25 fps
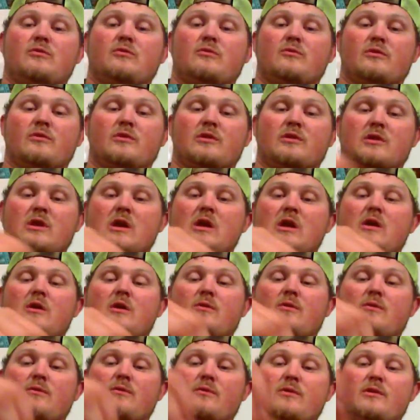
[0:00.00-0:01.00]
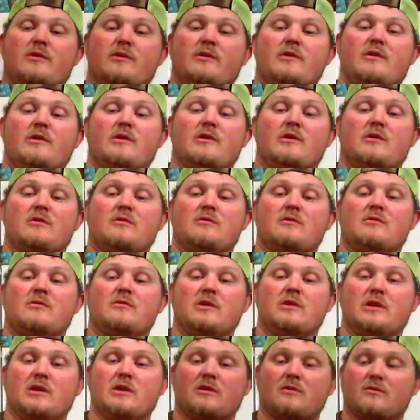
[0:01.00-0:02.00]
with the
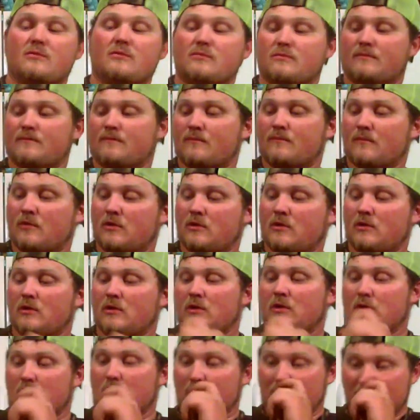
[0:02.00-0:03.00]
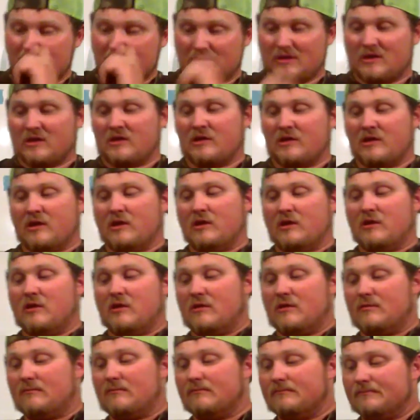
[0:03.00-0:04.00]
nickel, and
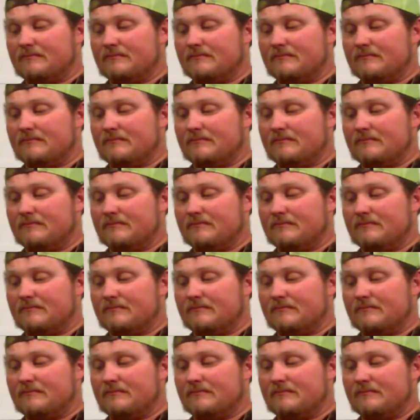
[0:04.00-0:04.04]
then